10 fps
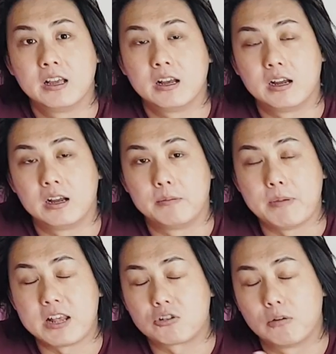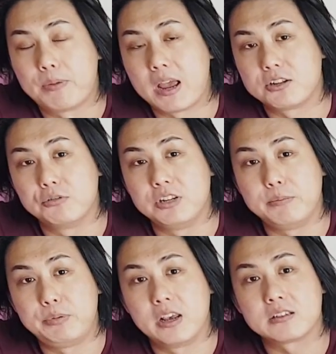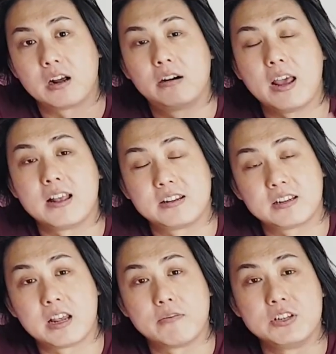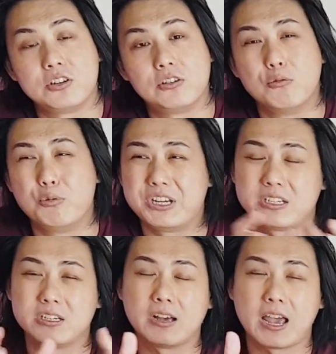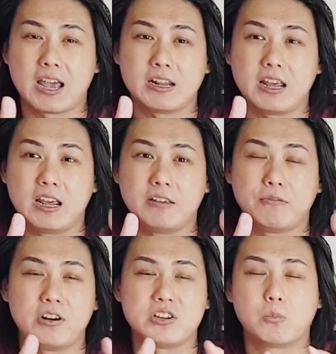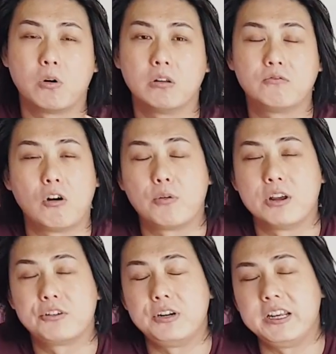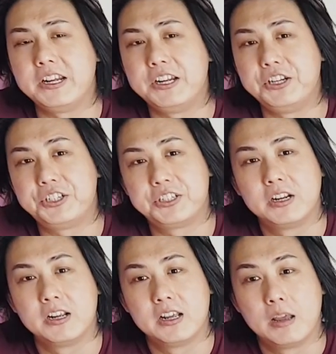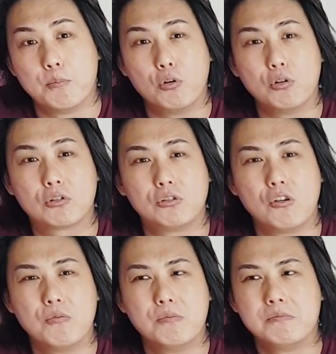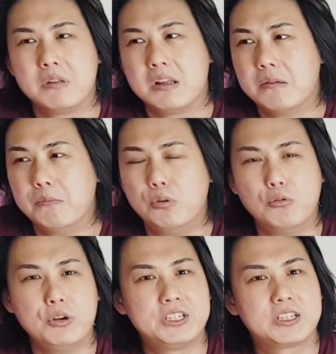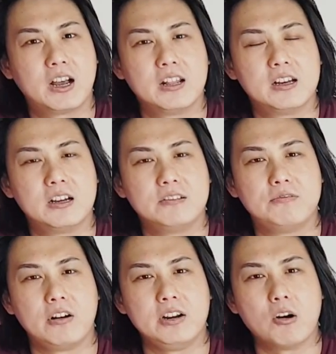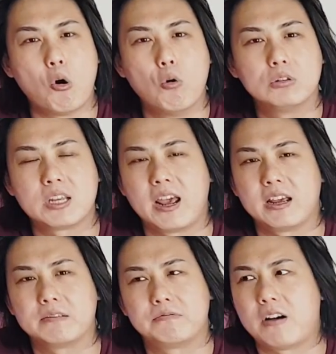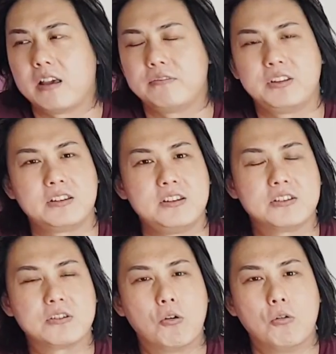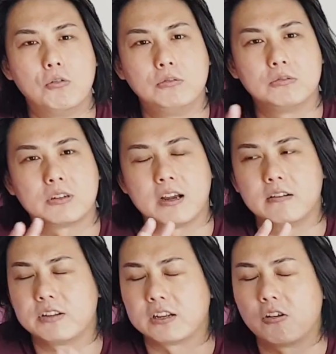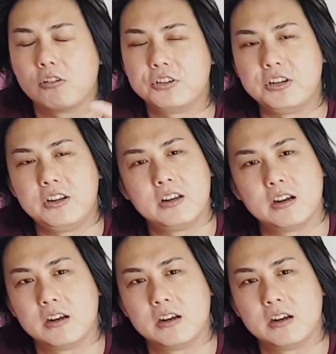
as compared to the PSR-S670, which still had a very small 4.3-inch monochrome bluish color, very old tech, 5-6 years old kind of technology,